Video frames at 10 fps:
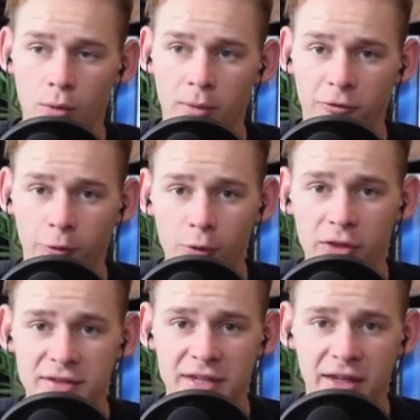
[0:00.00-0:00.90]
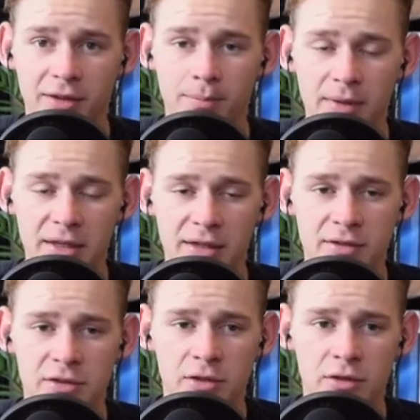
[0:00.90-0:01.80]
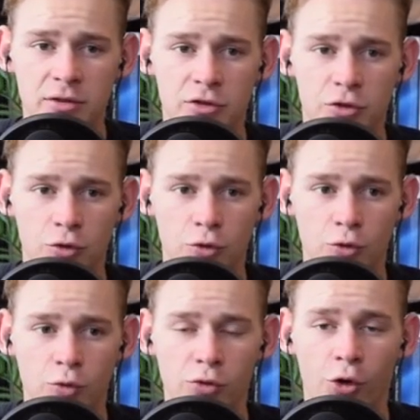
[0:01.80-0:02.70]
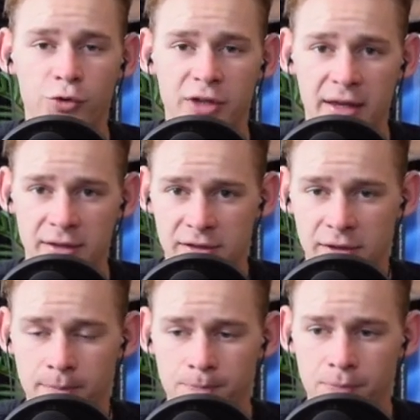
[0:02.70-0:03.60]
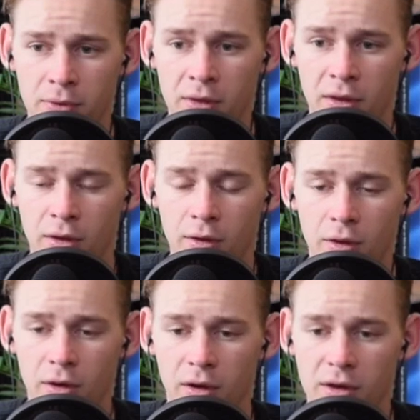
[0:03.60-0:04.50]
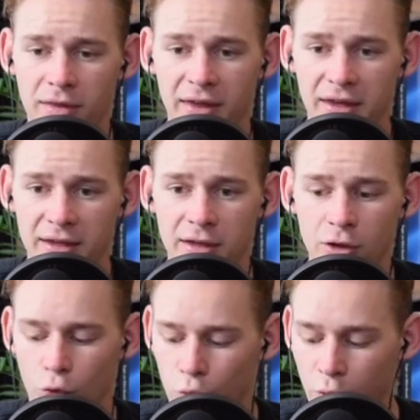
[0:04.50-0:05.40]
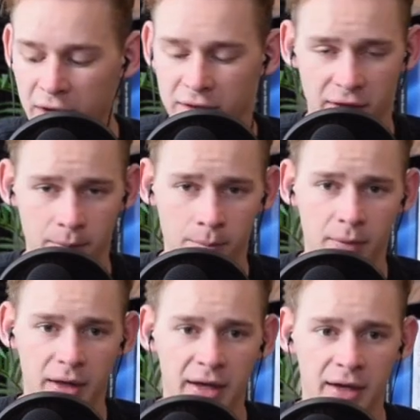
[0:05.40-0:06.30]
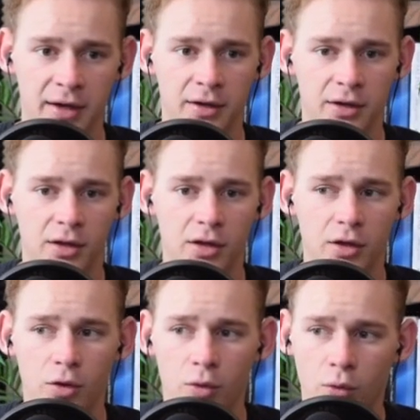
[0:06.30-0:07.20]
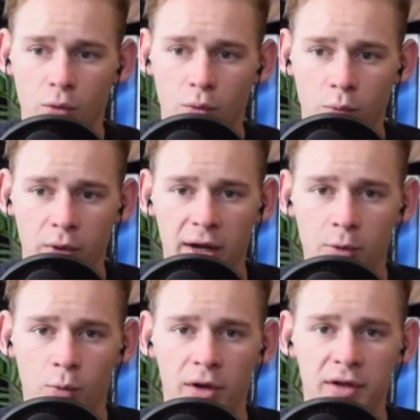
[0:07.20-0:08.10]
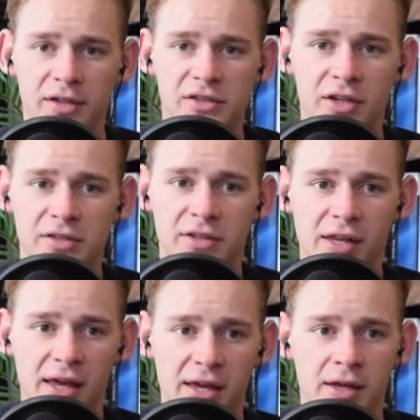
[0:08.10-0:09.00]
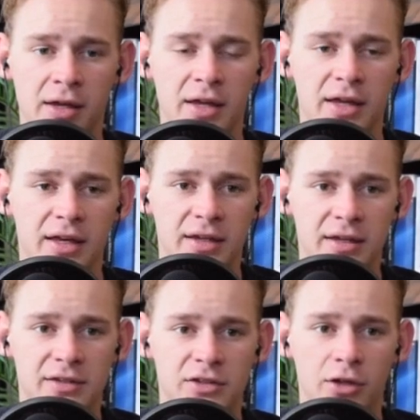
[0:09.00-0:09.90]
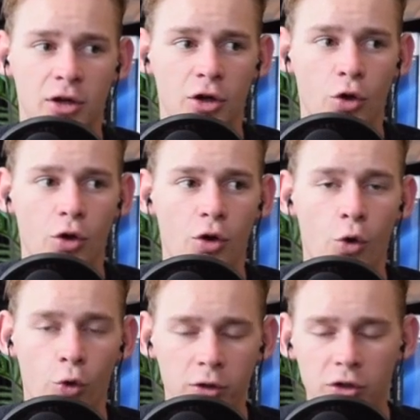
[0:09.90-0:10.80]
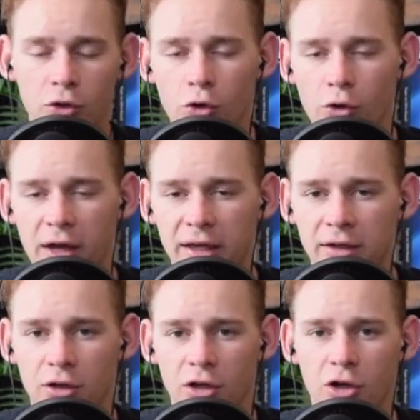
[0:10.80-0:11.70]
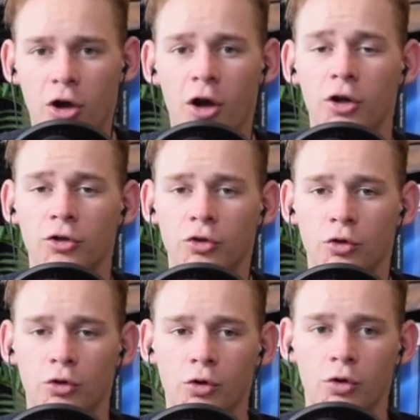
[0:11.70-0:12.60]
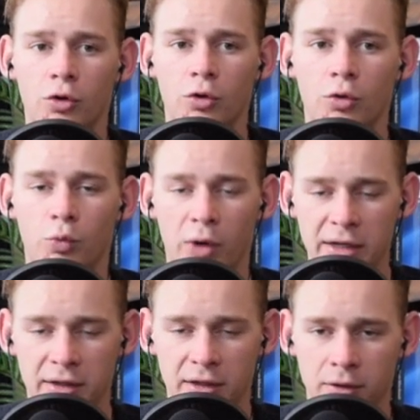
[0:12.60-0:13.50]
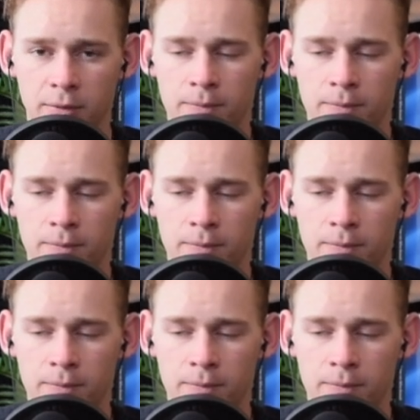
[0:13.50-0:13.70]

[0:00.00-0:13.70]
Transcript: before they take the means to those ends, they rank them. And what I want to discuss today is ordinal and cardinal ranking.